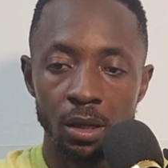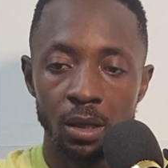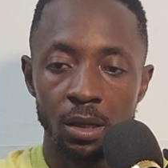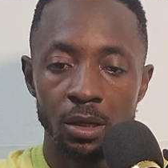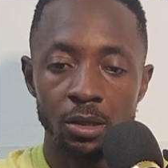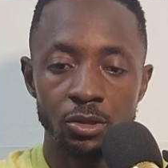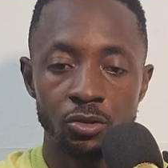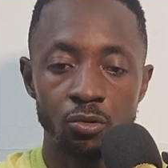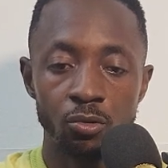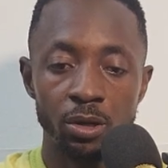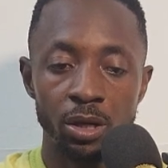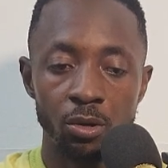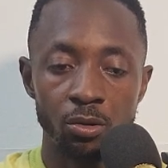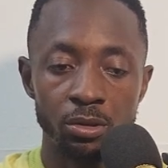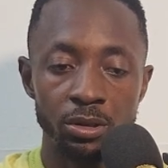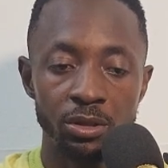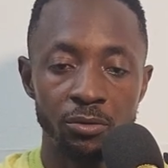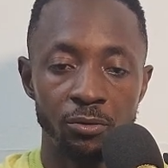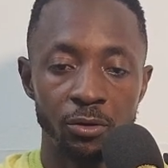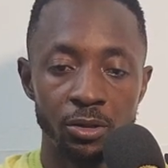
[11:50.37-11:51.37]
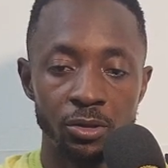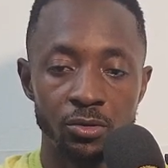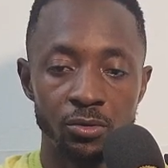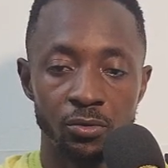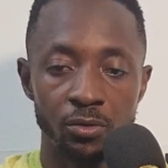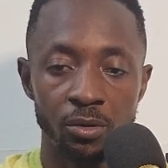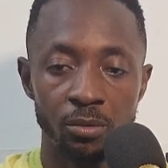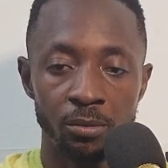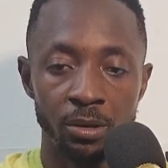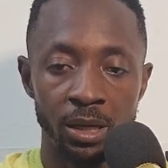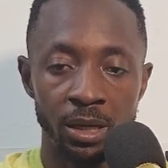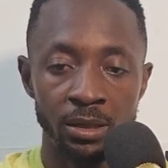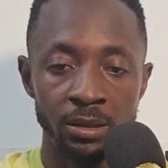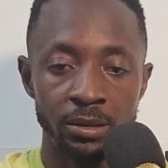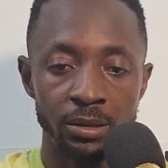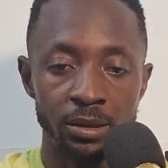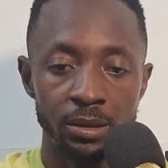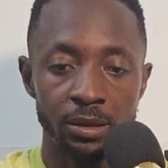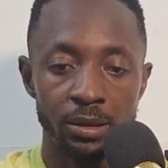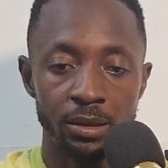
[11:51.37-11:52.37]
It took a whole day for it to form, right?
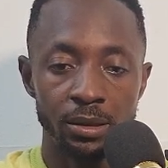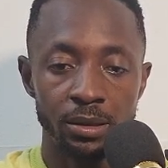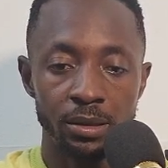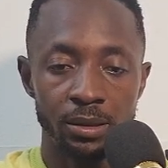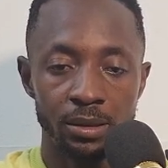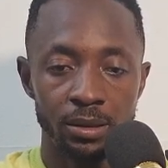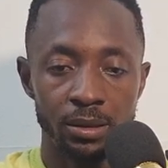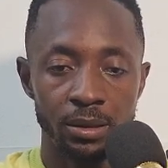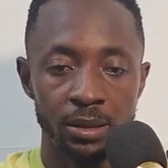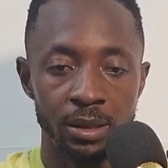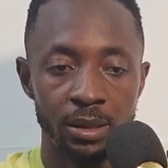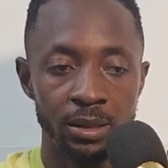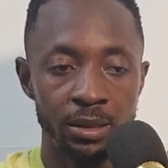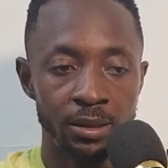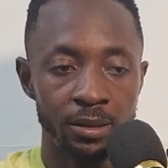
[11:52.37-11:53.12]
Then